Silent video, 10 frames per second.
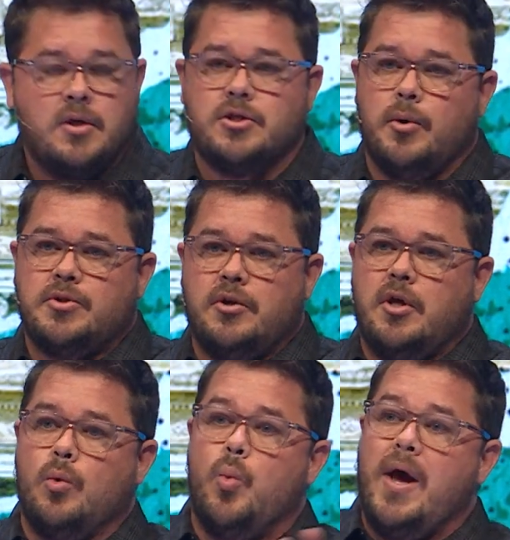So it was on
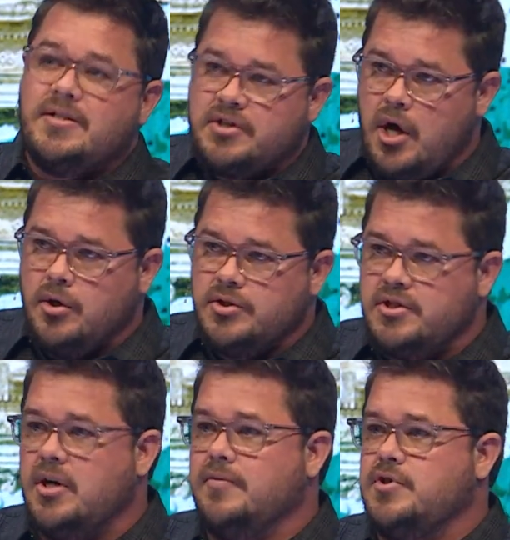the west
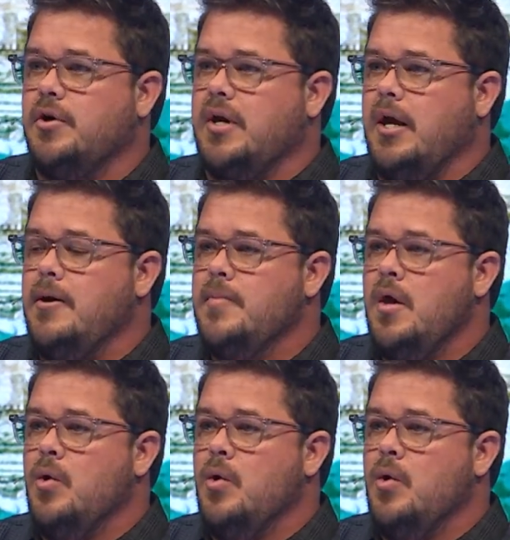coast of Turkey,